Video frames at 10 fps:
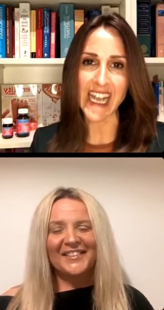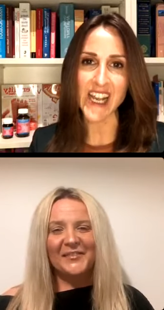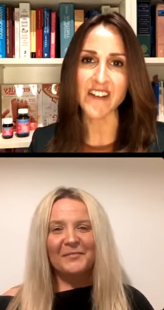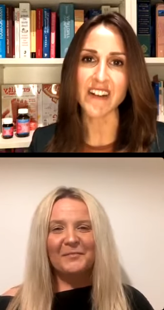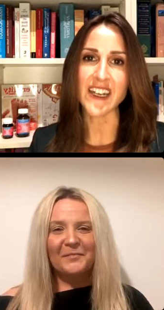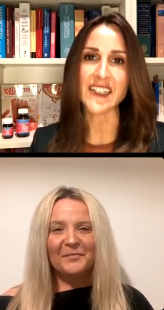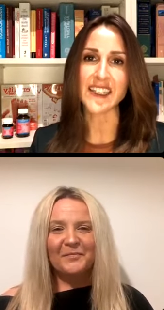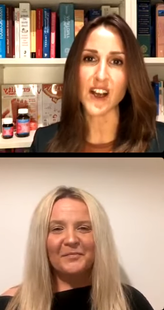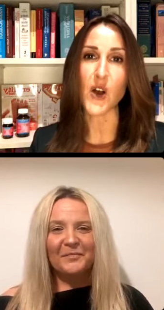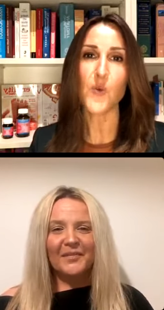Speaker 1: angry. Is
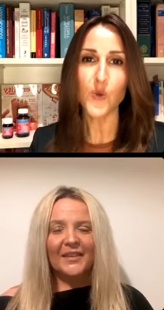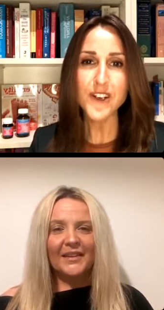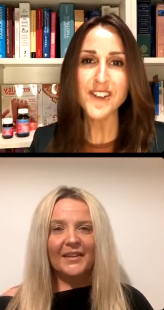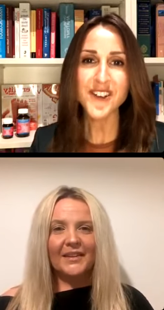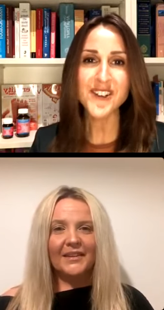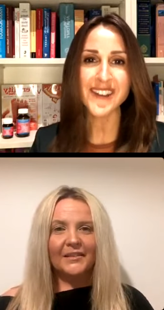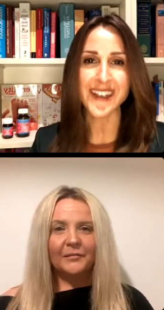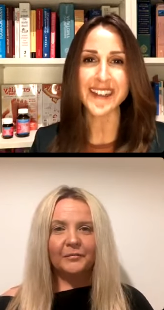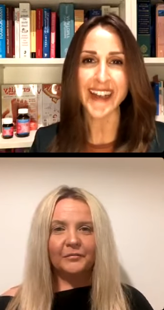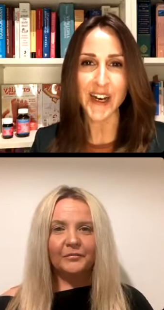getting, I wish those
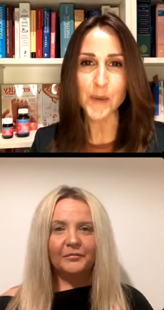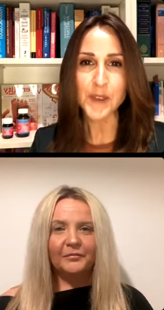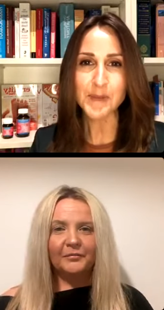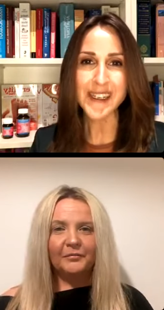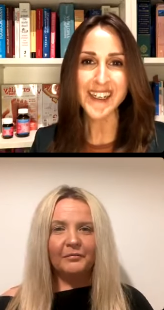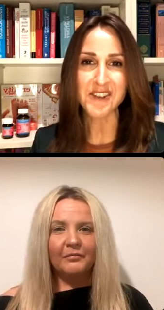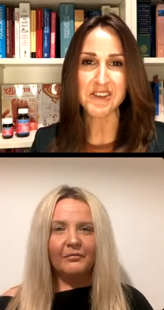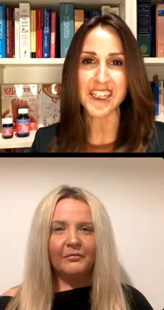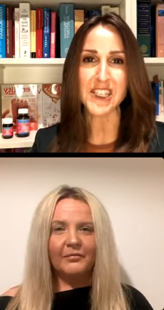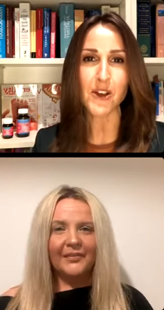things helped
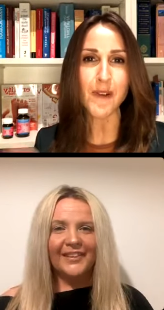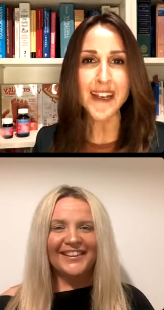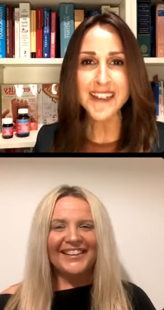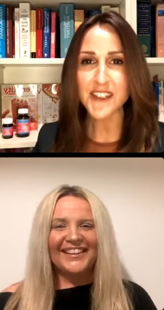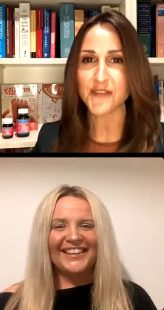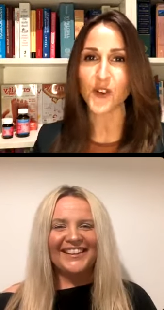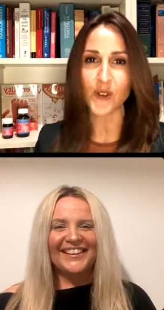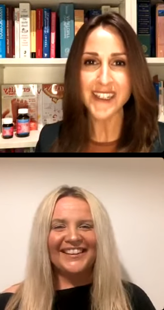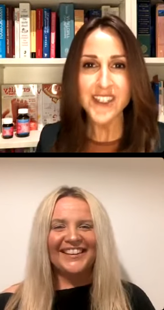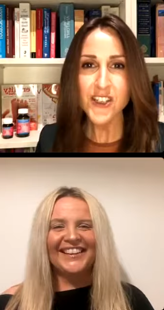because they're so easy to
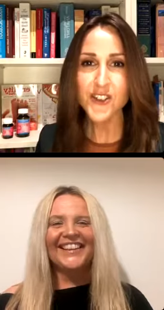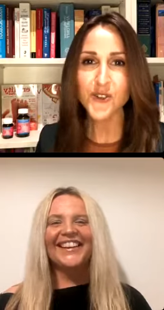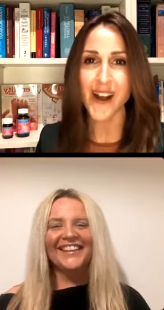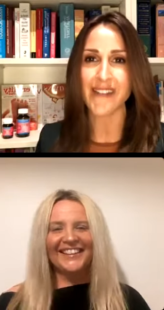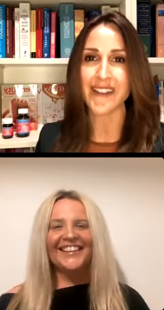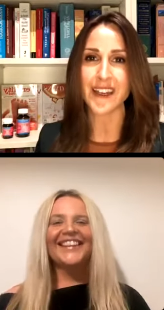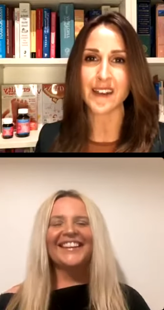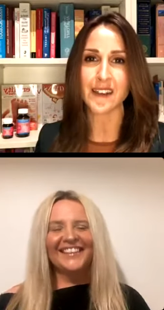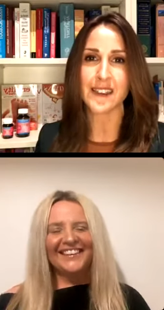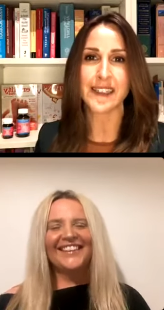fall into and
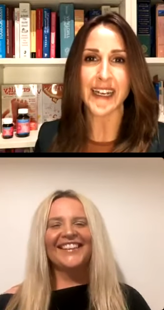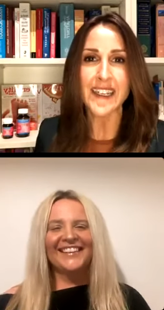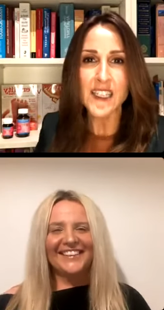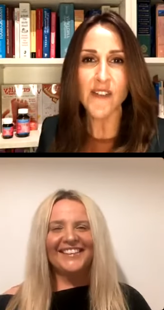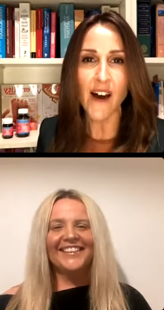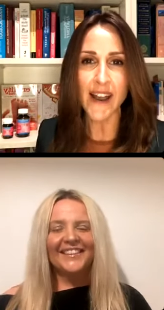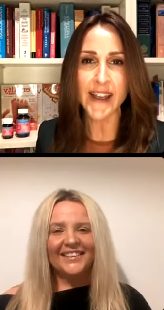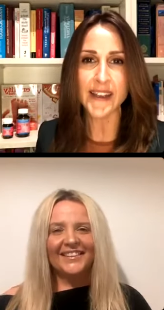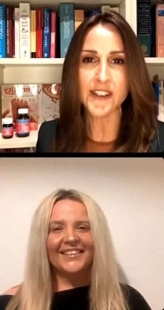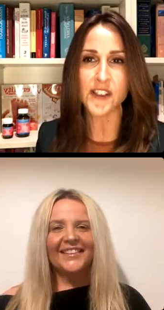they're
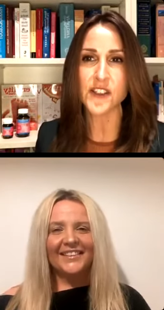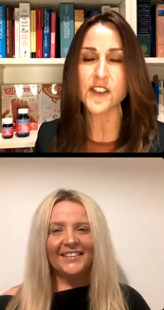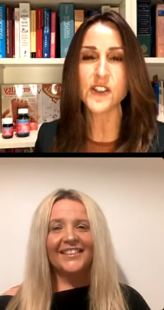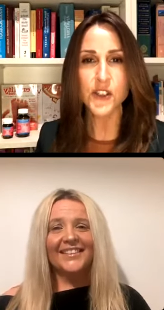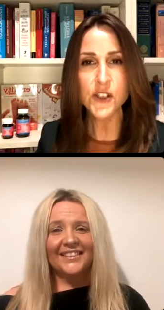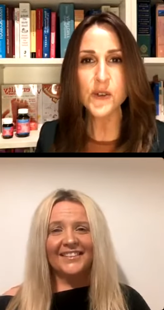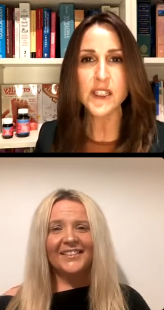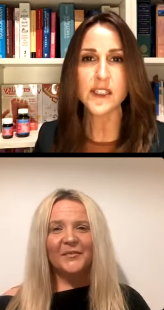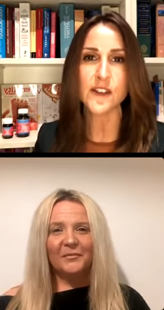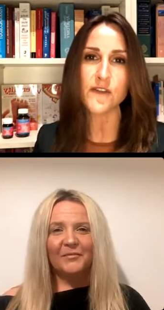satisfying to do
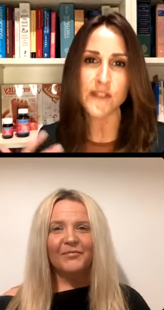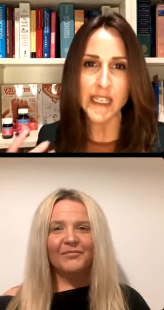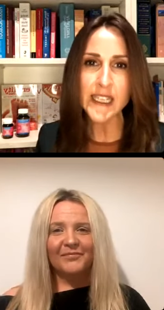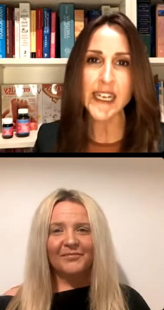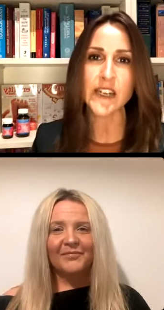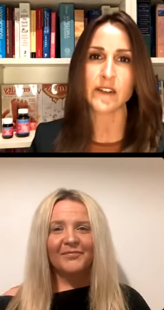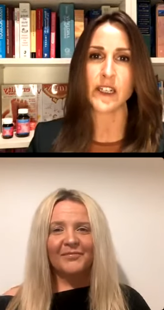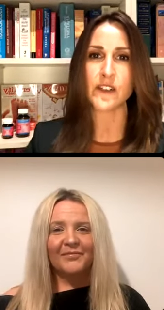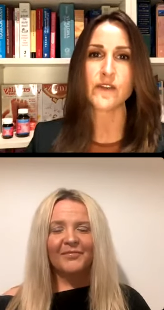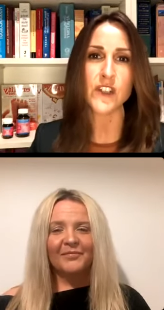and to feel
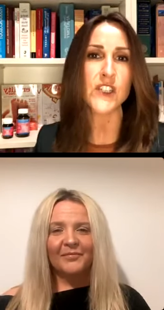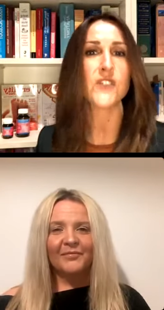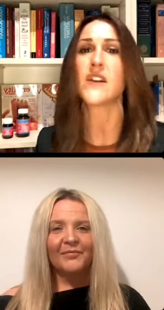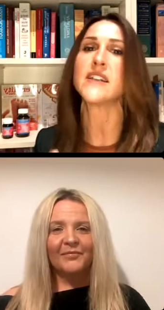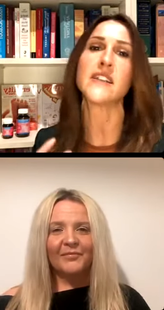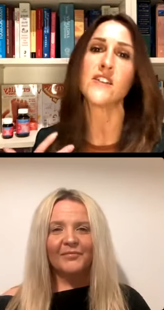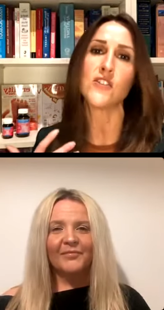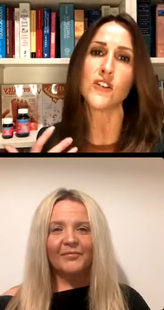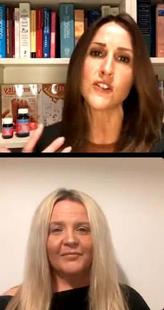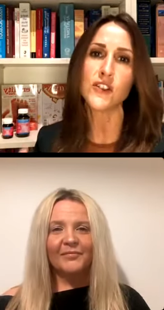angry and frustrated
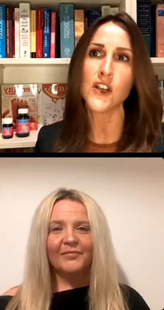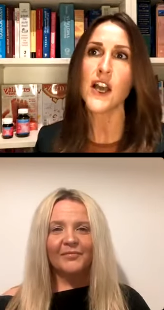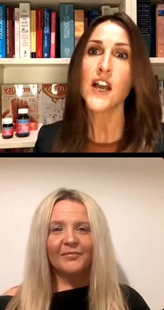and not to